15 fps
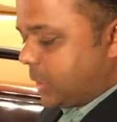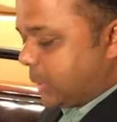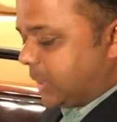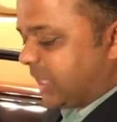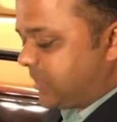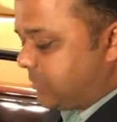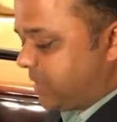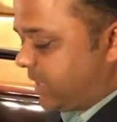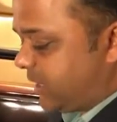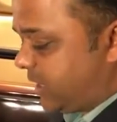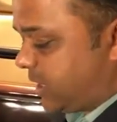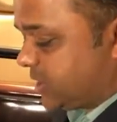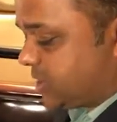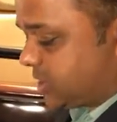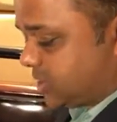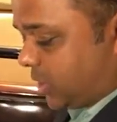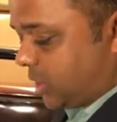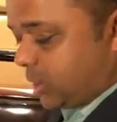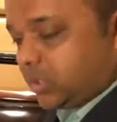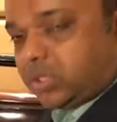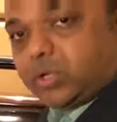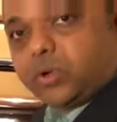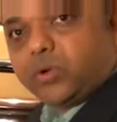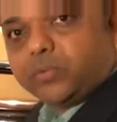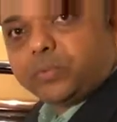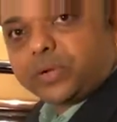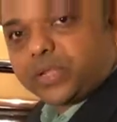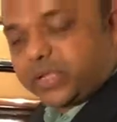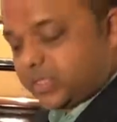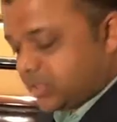You can manage all the
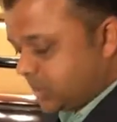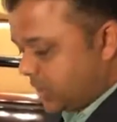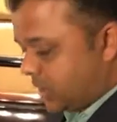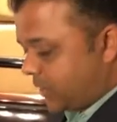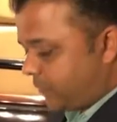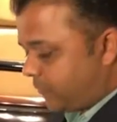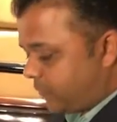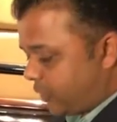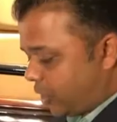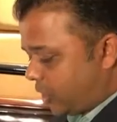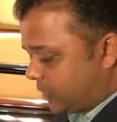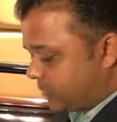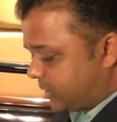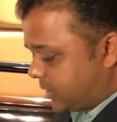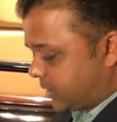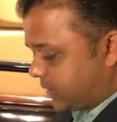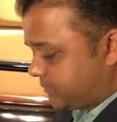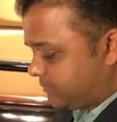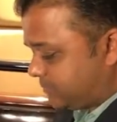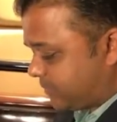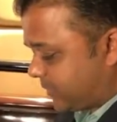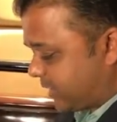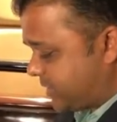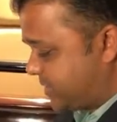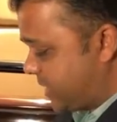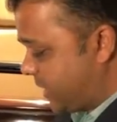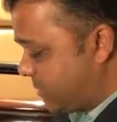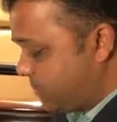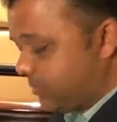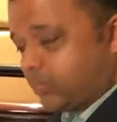Homebridge from the
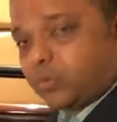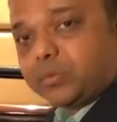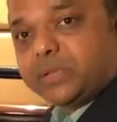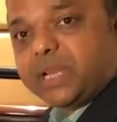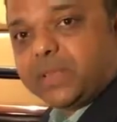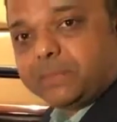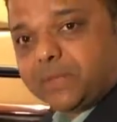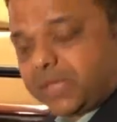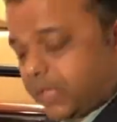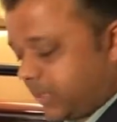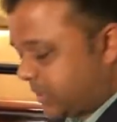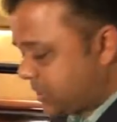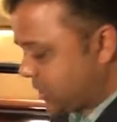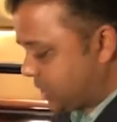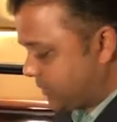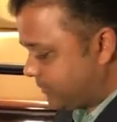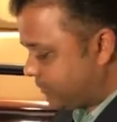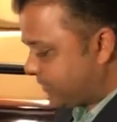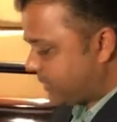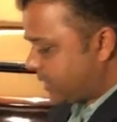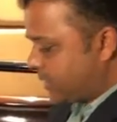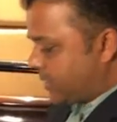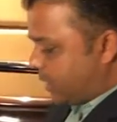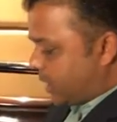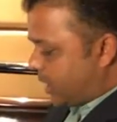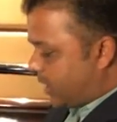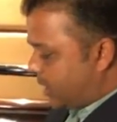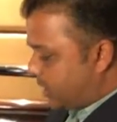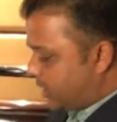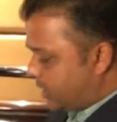same mobile application.
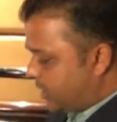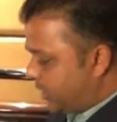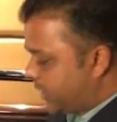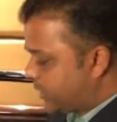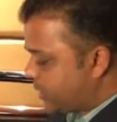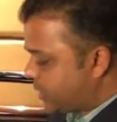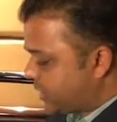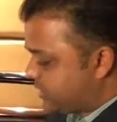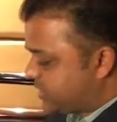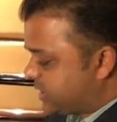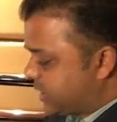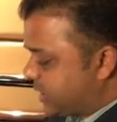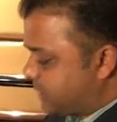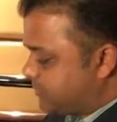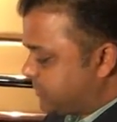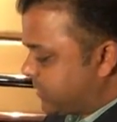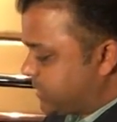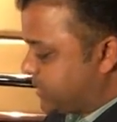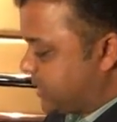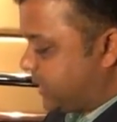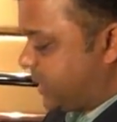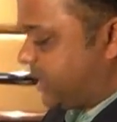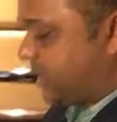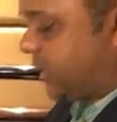Uh, here you can see this green